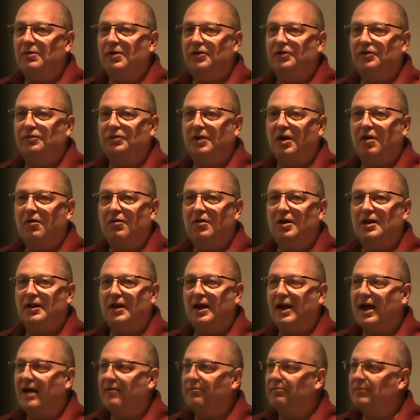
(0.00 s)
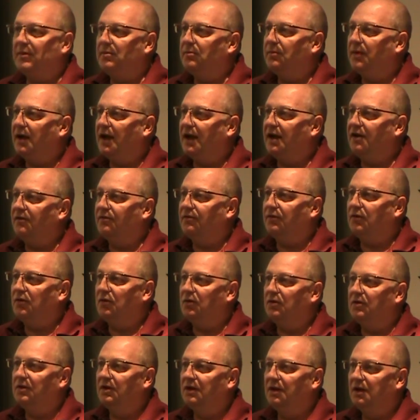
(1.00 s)
which currently they haven't been paid
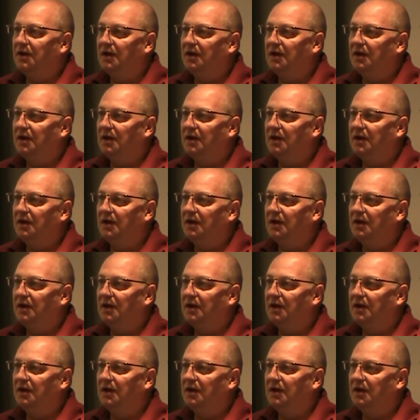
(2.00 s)
for.